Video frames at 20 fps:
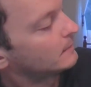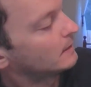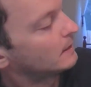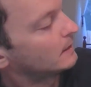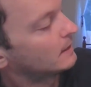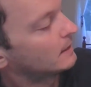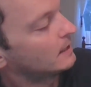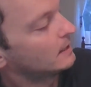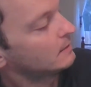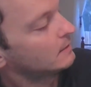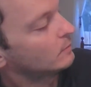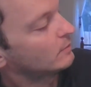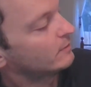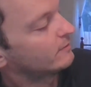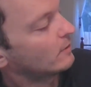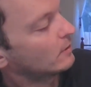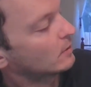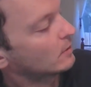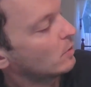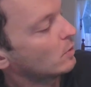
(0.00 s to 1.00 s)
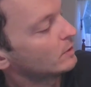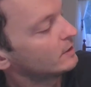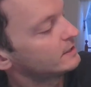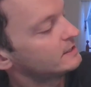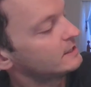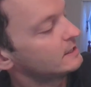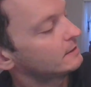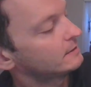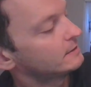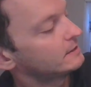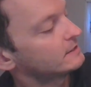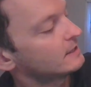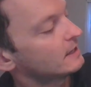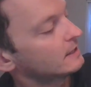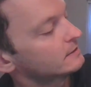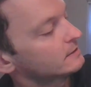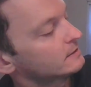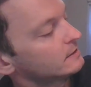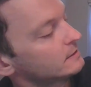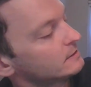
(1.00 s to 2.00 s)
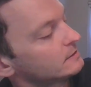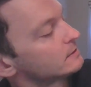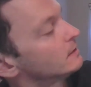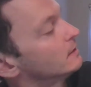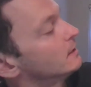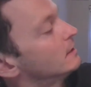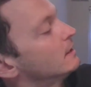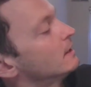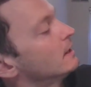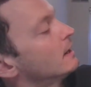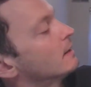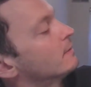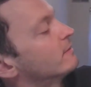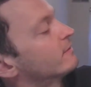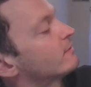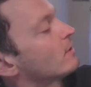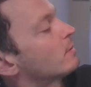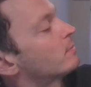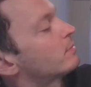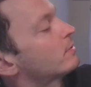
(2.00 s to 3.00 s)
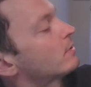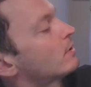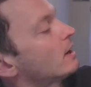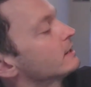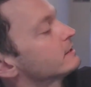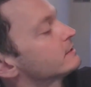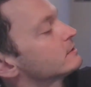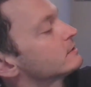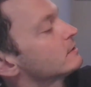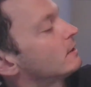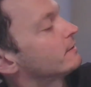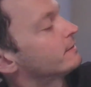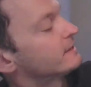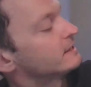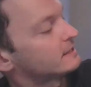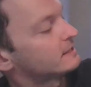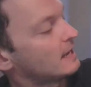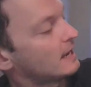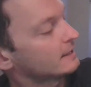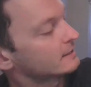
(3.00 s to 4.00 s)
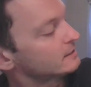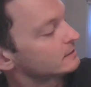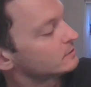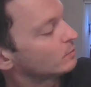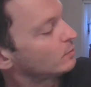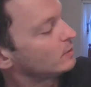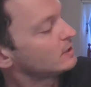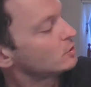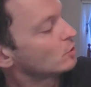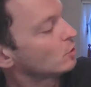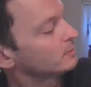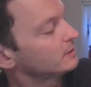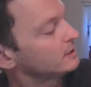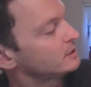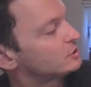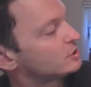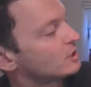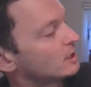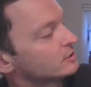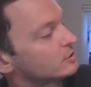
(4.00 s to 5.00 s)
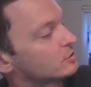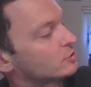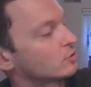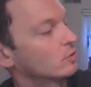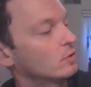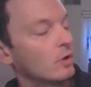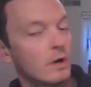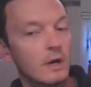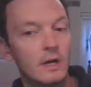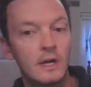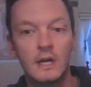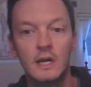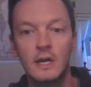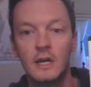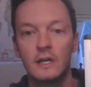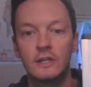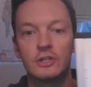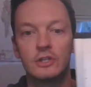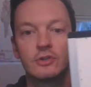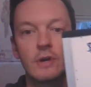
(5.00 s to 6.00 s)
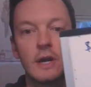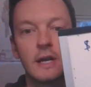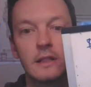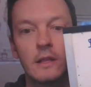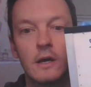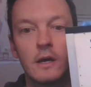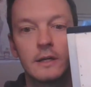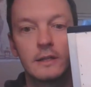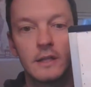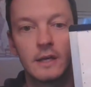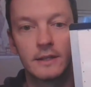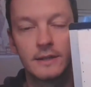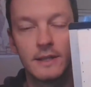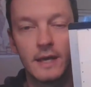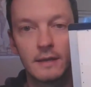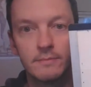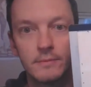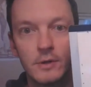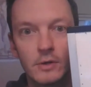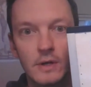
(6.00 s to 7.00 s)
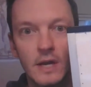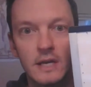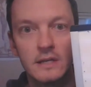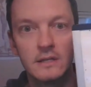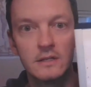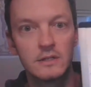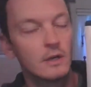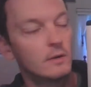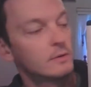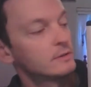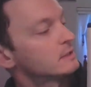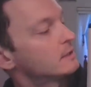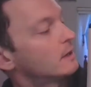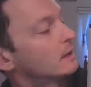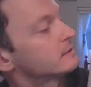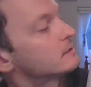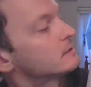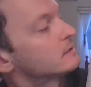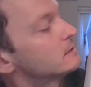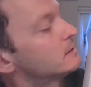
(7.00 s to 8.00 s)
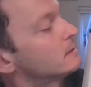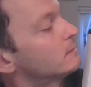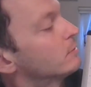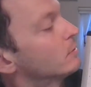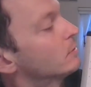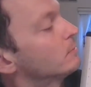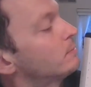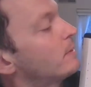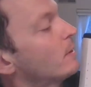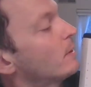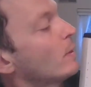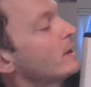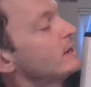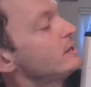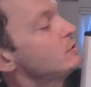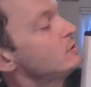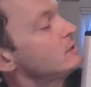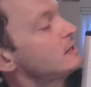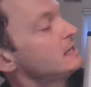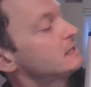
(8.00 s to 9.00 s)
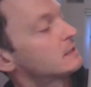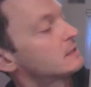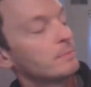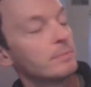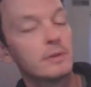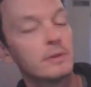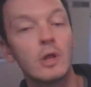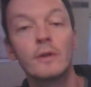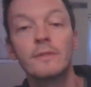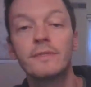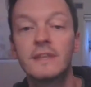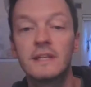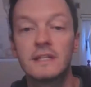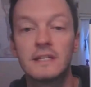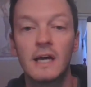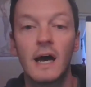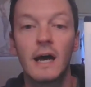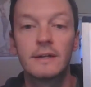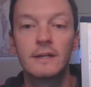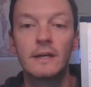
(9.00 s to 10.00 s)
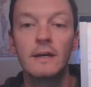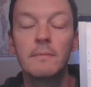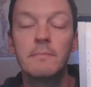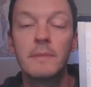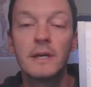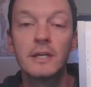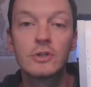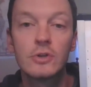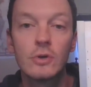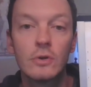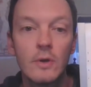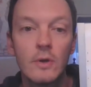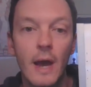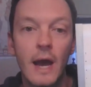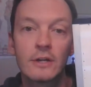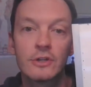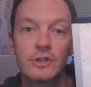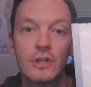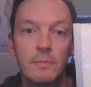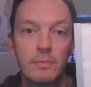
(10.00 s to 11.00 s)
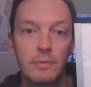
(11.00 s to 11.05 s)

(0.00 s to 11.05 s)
again, we've got quantity on this axis and we've got price on this axis. We normally just draw a straight line like that, okay, just so it's nice and simple. But when you need to plot the data, make sure you actually